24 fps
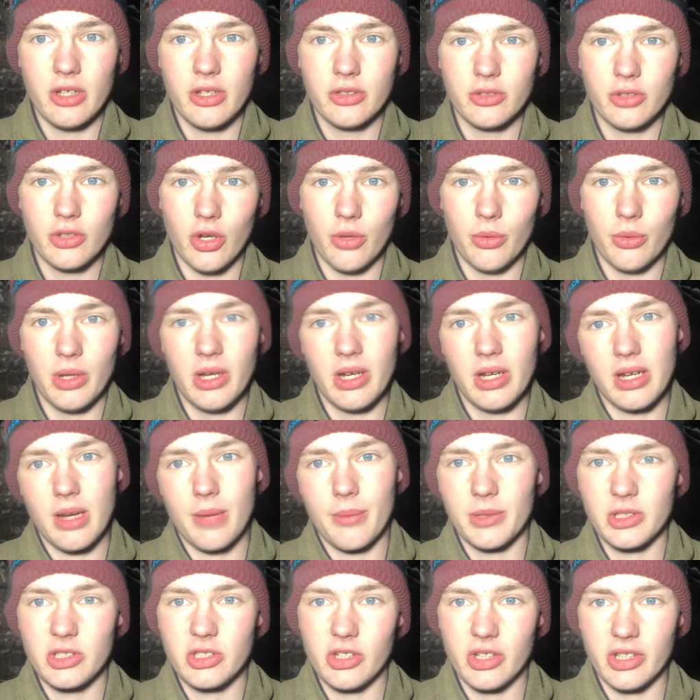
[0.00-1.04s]
So I'll
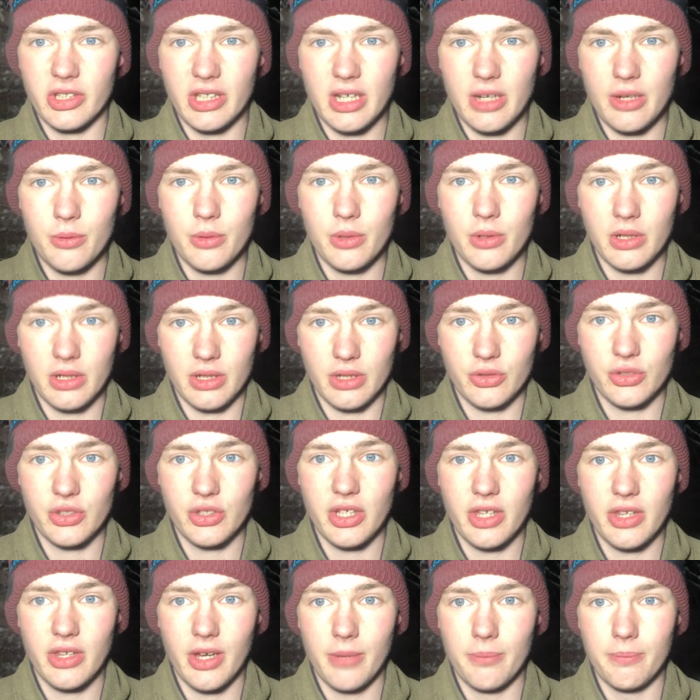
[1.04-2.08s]
get my tea on now and I'll see
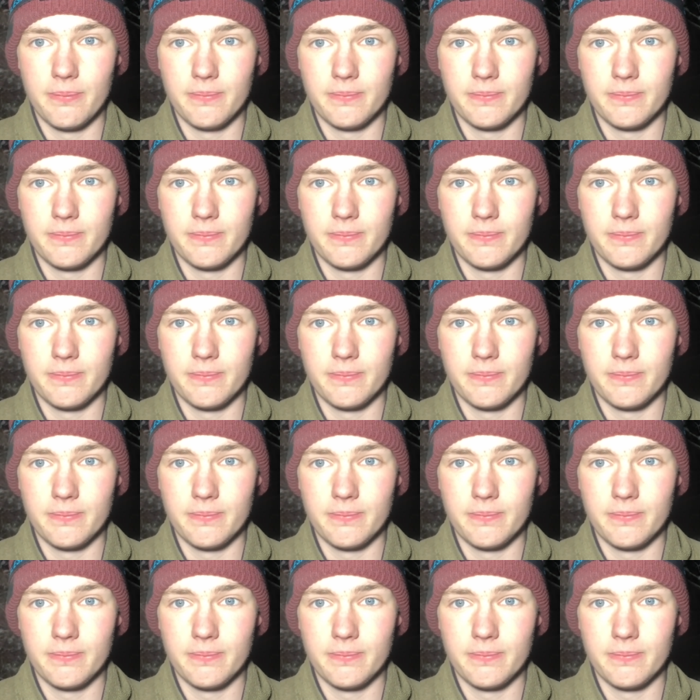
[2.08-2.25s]
you then.